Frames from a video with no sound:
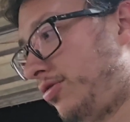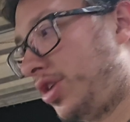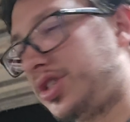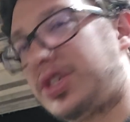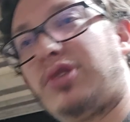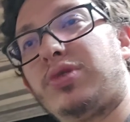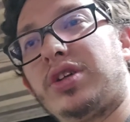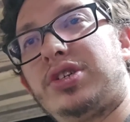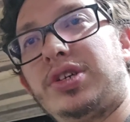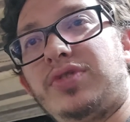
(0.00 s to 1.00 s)
When I say
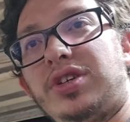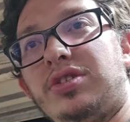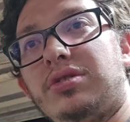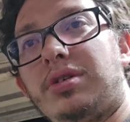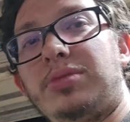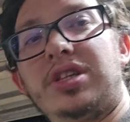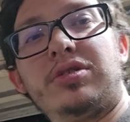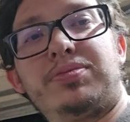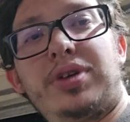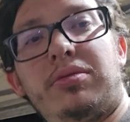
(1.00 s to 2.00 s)
relatively new, I mean they
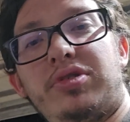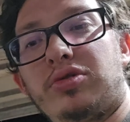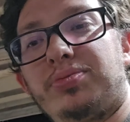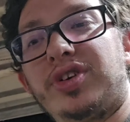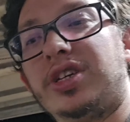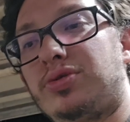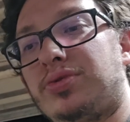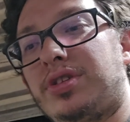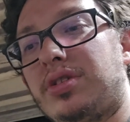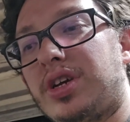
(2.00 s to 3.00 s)
were probably replaced
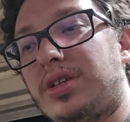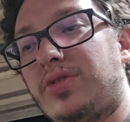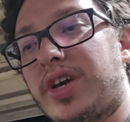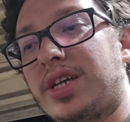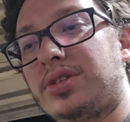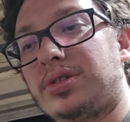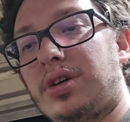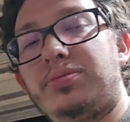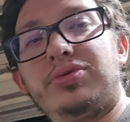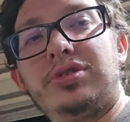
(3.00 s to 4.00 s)
within like the last
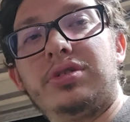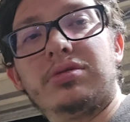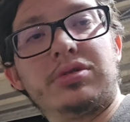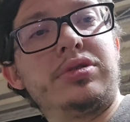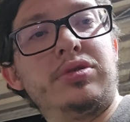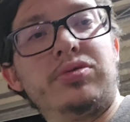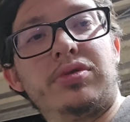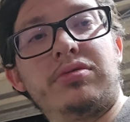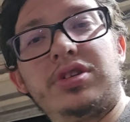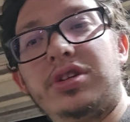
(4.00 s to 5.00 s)
couple of years,
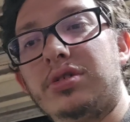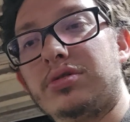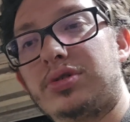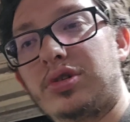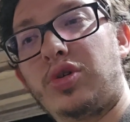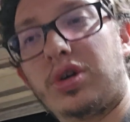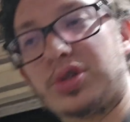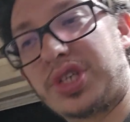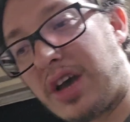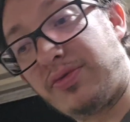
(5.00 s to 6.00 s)
2-3 years. The car
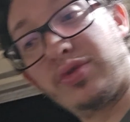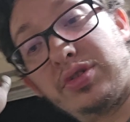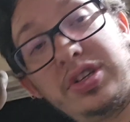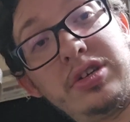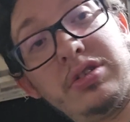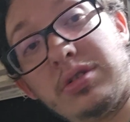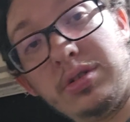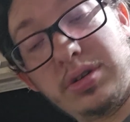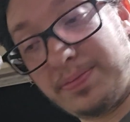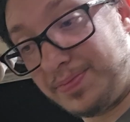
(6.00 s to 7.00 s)
sat for a year.
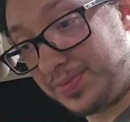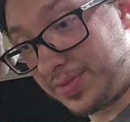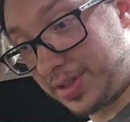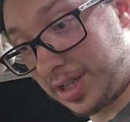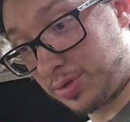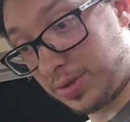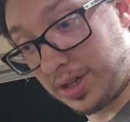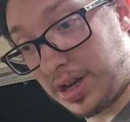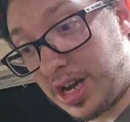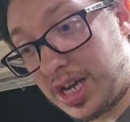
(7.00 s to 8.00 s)
That's what
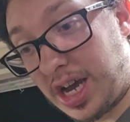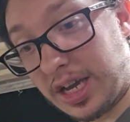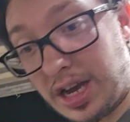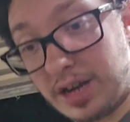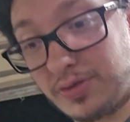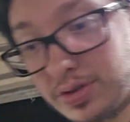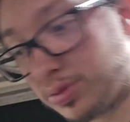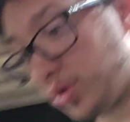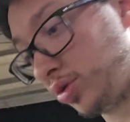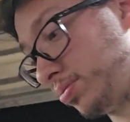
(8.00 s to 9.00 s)
the guy I got it from
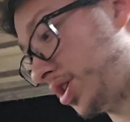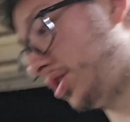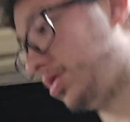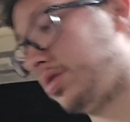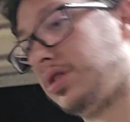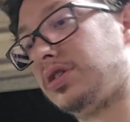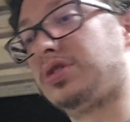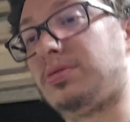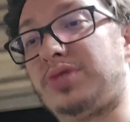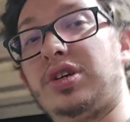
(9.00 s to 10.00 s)
told me.
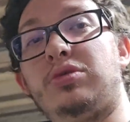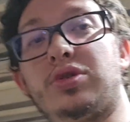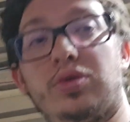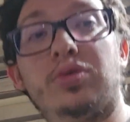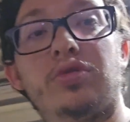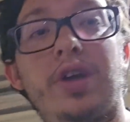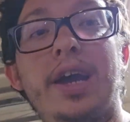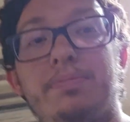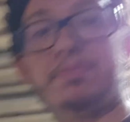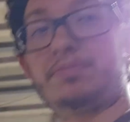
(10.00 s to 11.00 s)
So I'm dealing with old
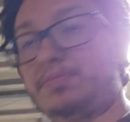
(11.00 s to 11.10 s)
crap.